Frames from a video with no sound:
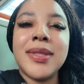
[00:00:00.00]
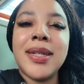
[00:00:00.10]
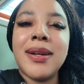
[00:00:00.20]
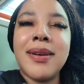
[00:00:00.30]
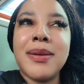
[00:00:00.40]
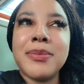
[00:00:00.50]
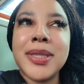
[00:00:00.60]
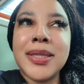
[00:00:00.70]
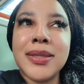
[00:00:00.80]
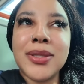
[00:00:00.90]
you know, I'm
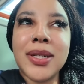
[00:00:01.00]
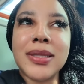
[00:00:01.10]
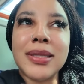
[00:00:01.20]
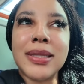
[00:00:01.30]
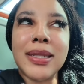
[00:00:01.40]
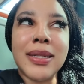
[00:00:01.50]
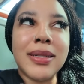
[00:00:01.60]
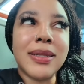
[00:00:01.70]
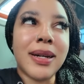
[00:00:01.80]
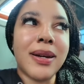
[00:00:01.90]
still trying to
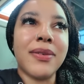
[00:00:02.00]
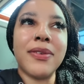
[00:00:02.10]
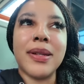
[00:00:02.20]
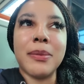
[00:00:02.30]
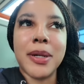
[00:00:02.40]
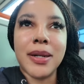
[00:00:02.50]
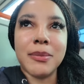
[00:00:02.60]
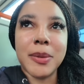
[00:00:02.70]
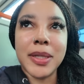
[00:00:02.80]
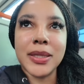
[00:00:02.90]
see how I feel
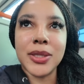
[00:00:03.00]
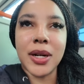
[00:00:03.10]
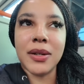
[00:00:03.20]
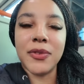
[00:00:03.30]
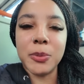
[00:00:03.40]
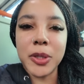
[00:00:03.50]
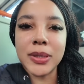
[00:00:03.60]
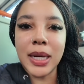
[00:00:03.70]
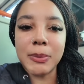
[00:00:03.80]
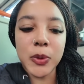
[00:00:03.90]
about it. Maybe I need to try it a few
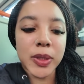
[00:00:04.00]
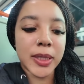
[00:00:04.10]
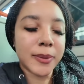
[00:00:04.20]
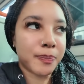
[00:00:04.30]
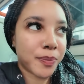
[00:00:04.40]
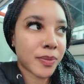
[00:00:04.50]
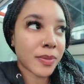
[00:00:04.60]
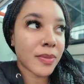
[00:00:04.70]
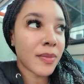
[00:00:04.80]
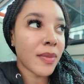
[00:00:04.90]
more times. We'll see.
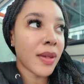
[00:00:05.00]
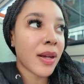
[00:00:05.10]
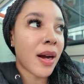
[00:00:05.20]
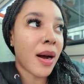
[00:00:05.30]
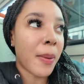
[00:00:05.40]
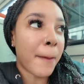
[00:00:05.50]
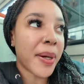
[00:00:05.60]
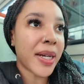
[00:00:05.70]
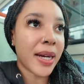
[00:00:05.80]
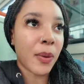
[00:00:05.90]

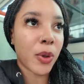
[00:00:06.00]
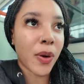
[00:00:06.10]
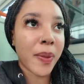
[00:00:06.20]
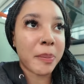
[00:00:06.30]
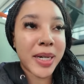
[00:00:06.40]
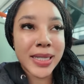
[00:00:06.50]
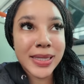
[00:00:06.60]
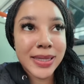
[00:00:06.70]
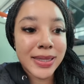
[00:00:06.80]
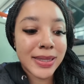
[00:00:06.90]
But yeah, we're on the
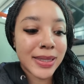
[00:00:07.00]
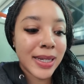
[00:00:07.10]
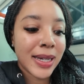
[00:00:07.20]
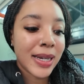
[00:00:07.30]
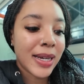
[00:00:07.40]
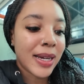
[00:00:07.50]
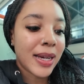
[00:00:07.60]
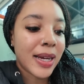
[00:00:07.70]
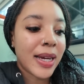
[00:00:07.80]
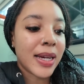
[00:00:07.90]
bus
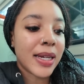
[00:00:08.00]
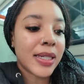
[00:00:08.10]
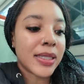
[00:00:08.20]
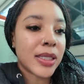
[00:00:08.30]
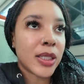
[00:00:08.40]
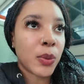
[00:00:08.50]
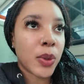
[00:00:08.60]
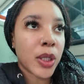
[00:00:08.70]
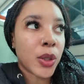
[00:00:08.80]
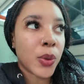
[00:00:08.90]

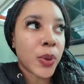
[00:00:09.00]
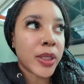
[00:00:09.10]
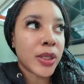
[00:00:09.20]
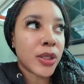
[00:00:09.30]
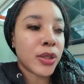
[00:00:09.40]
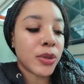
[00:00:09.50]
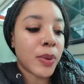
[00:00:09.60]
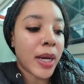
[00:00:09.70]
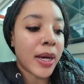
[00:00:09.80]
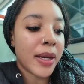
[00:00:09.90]
and we're going
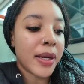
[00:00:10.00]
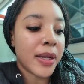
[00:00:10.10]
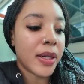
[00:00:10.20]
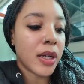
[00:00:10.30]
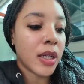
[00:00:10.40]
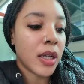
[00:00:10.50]
to head